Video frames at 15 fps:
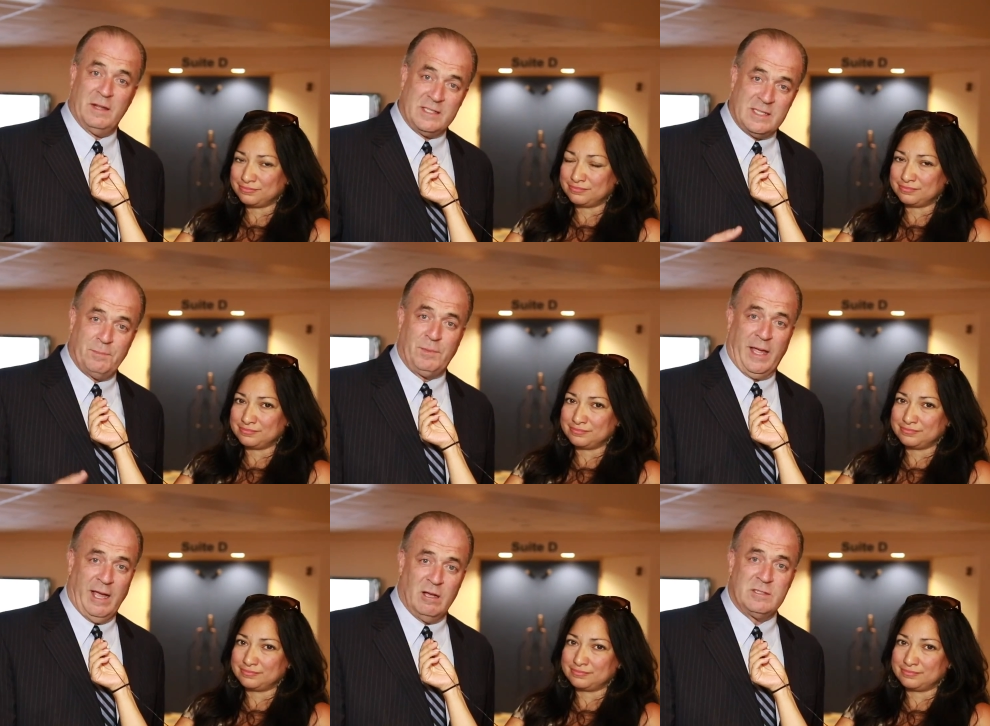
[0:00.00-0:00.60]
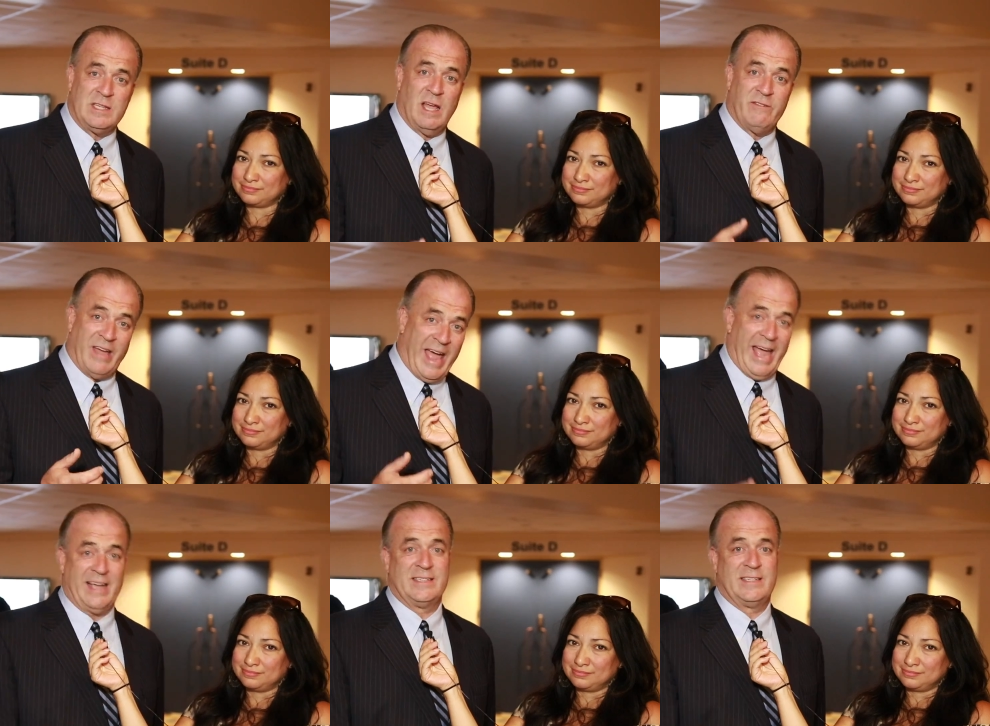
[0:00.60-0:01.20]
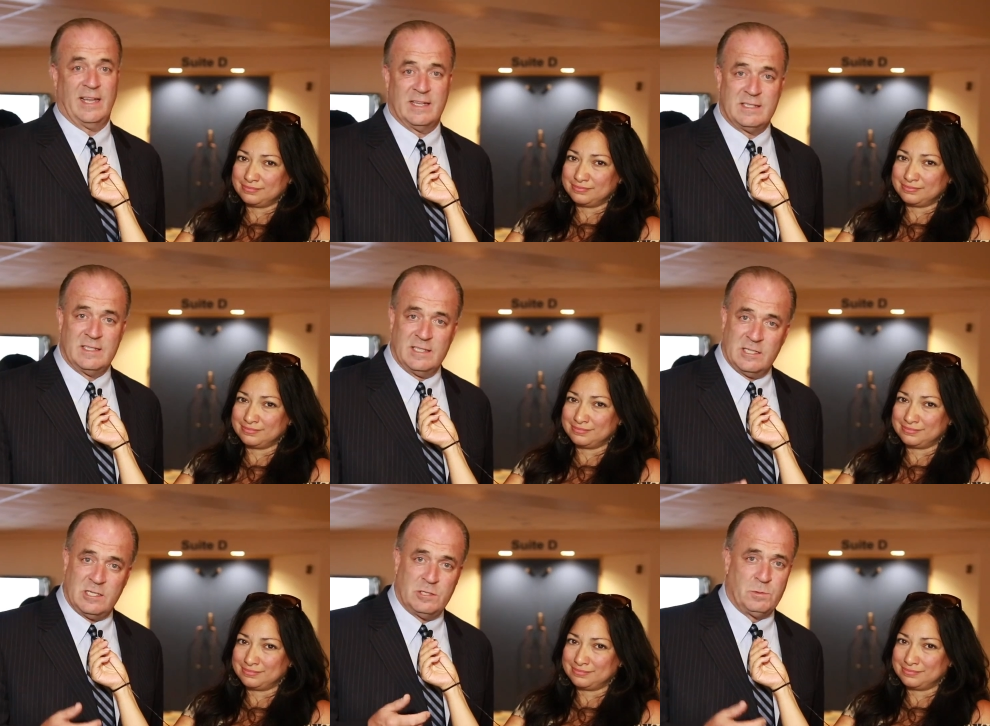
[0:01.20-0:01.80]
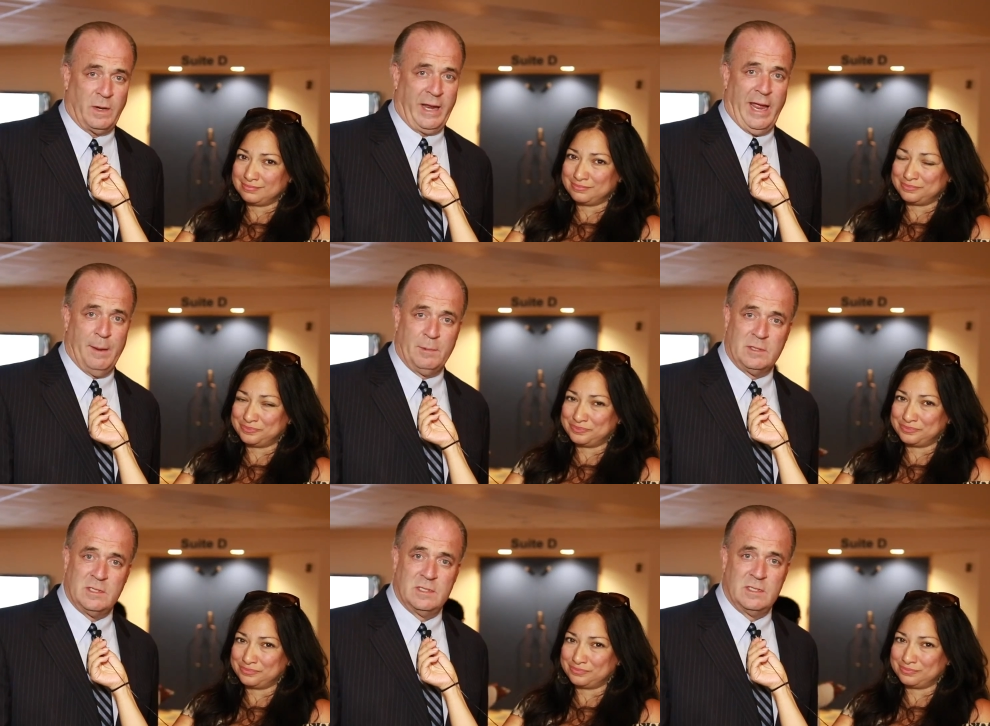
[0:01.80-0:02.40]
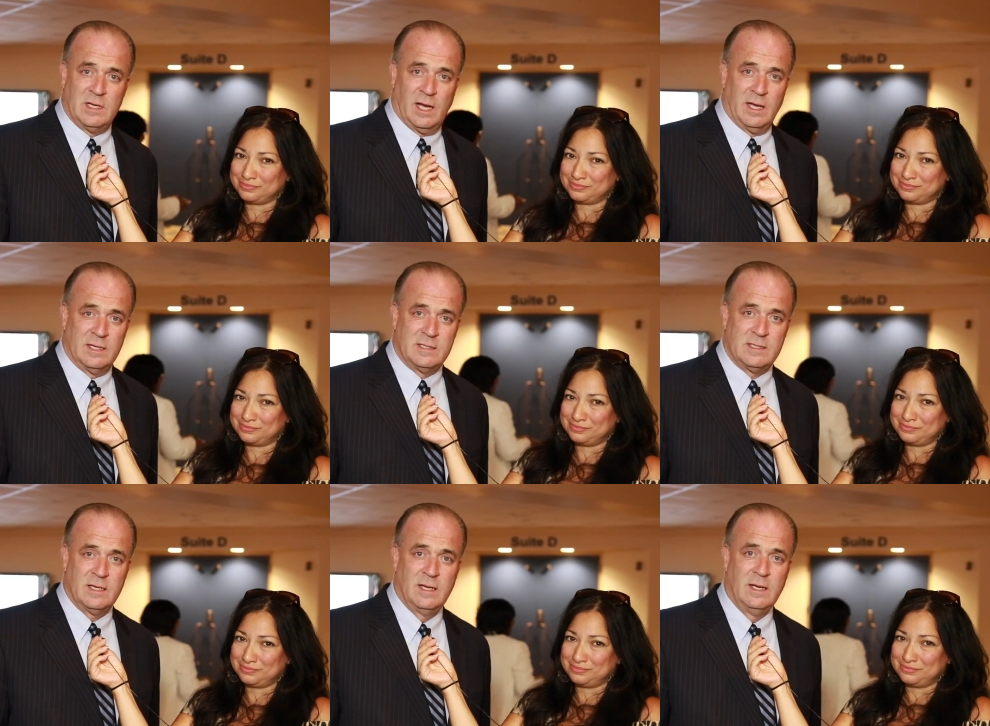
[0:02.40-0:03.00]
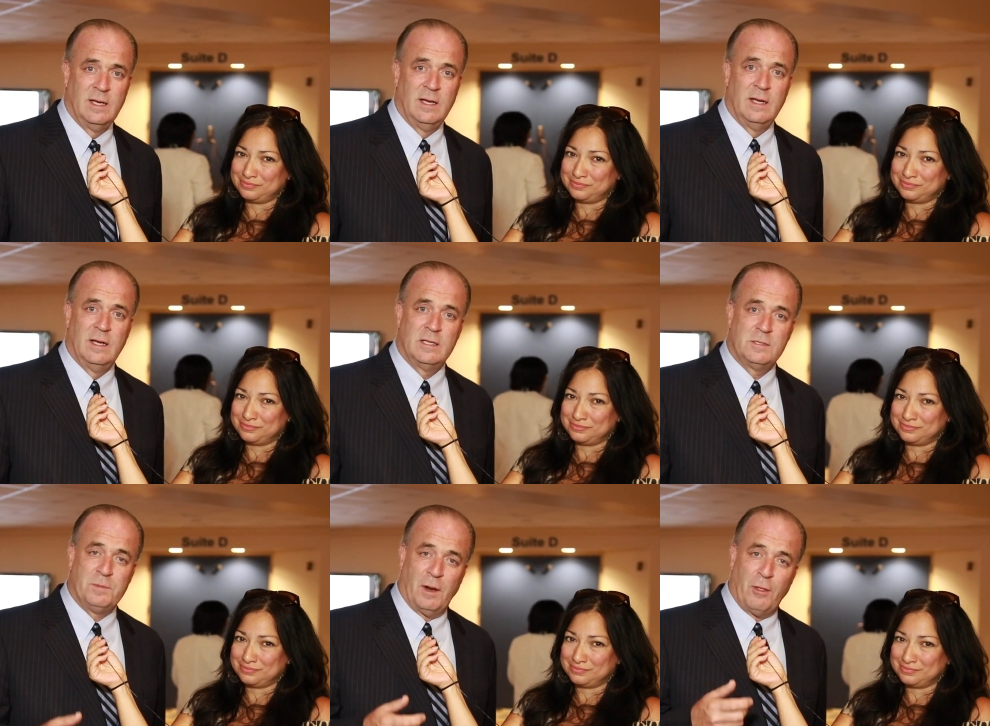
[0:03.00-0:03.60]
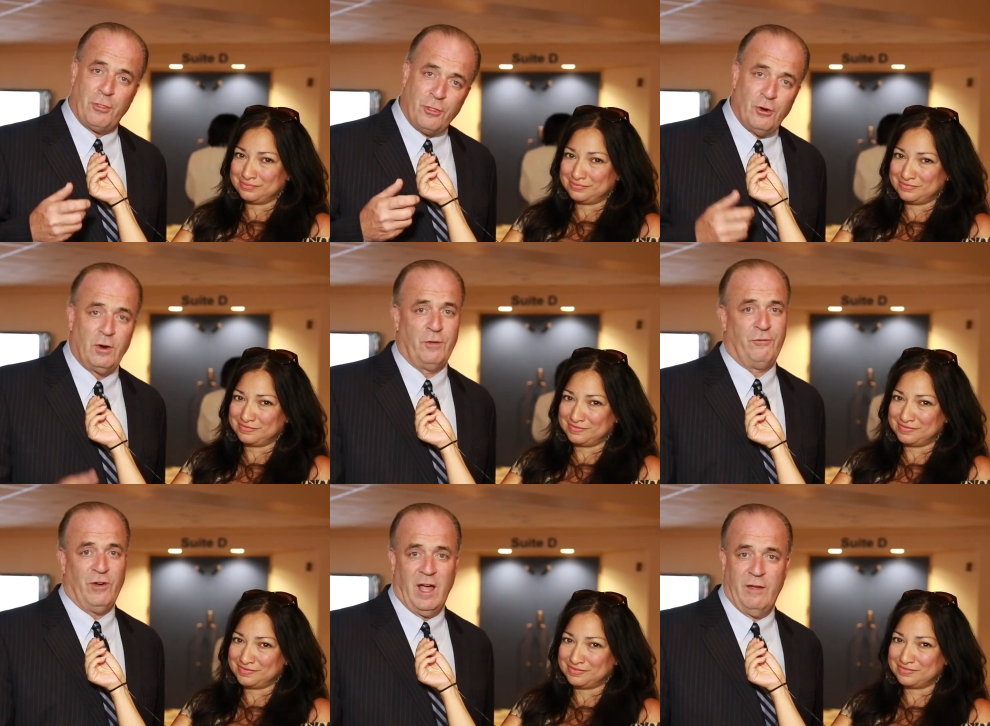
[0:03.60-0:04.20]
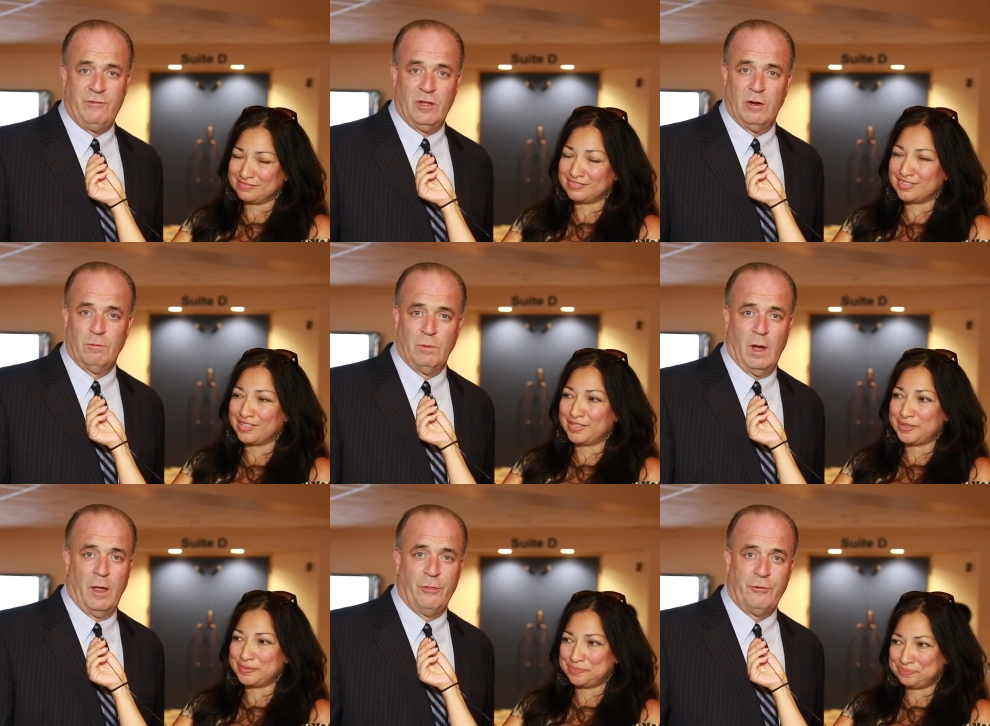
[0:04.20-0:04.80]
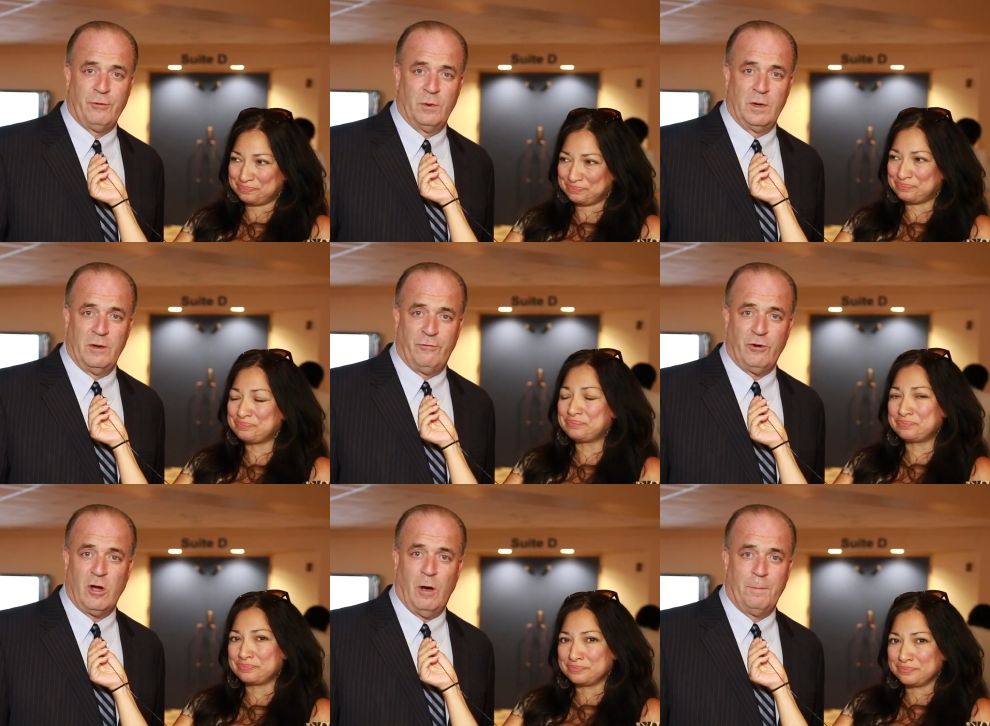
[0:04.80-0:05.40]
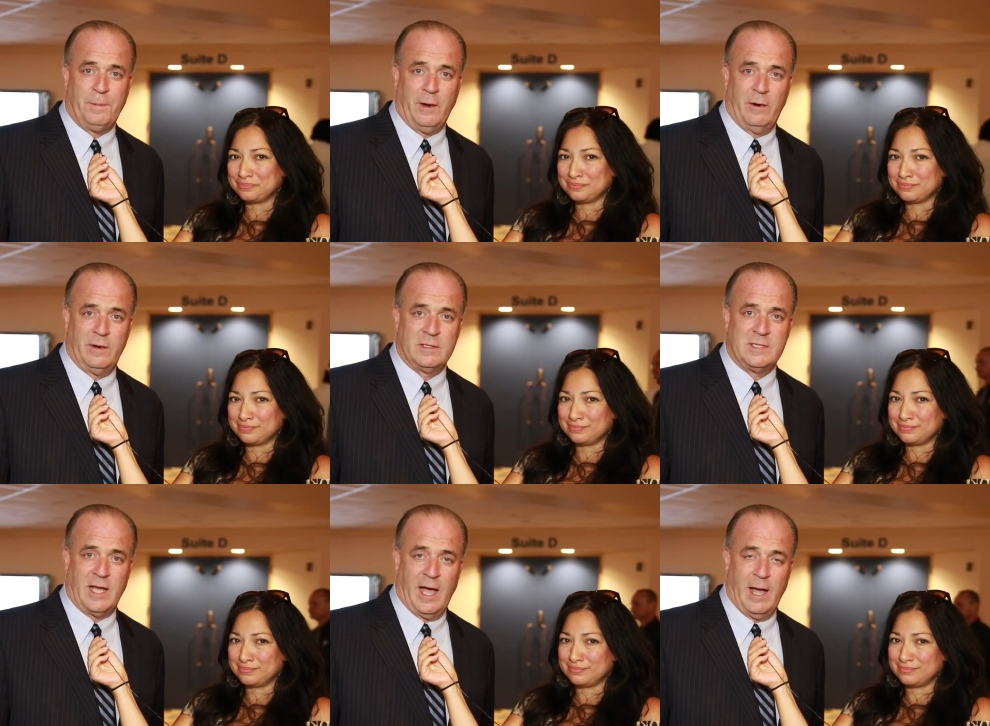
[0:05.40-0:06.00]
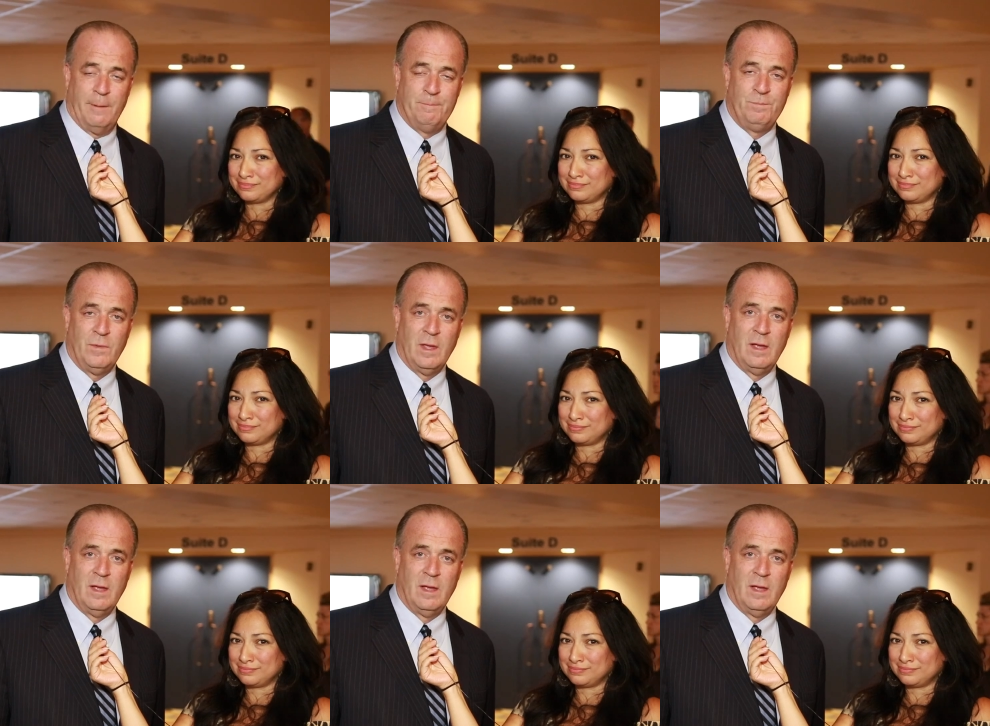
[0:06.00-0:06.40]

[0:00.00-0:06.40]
Speaker 1: It's something else to have access, and this is what Hamilton does. It's been a 35 year run through a difficult period of time.